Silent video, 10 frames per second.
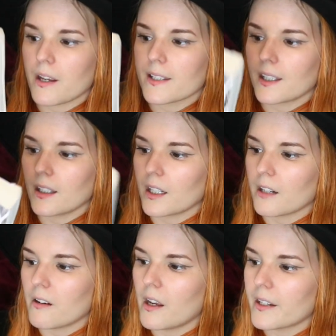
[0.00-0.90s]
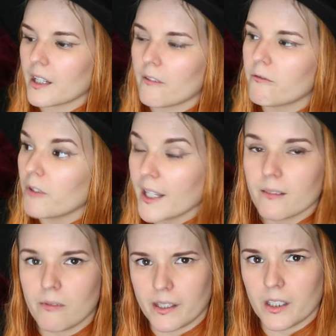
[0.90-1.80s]
A.S. King I read. I
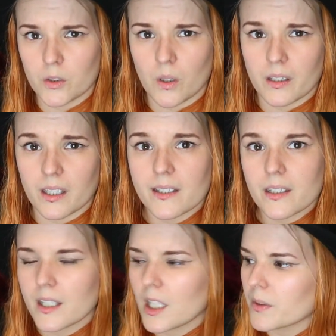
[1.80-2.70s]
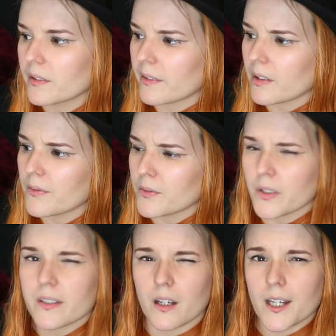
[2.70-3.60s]
really enjoyed this. I think I was going to give it
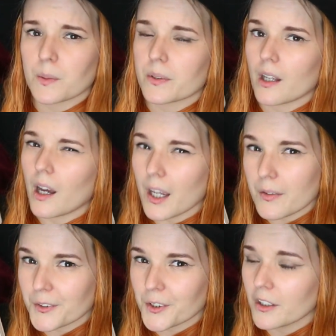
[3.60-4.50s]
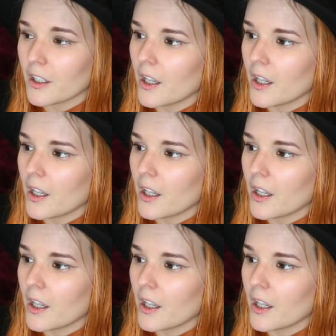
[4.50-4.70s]
4 stars, so it was a high 4.